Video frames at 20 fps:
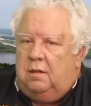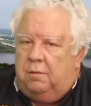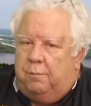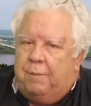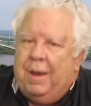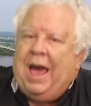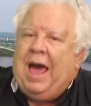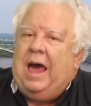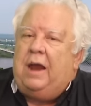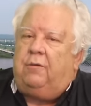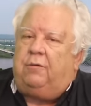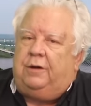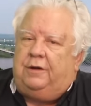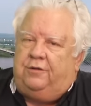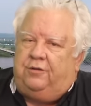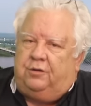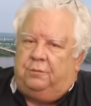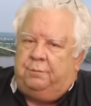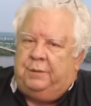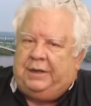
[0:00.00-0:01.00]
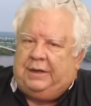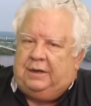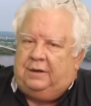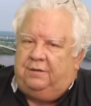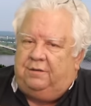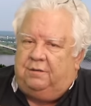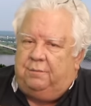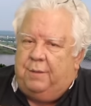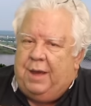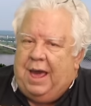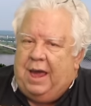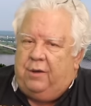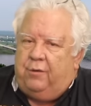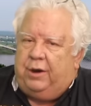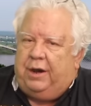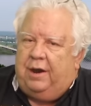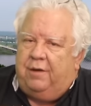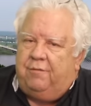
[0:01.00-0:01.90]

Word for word: The battery should manage the battery.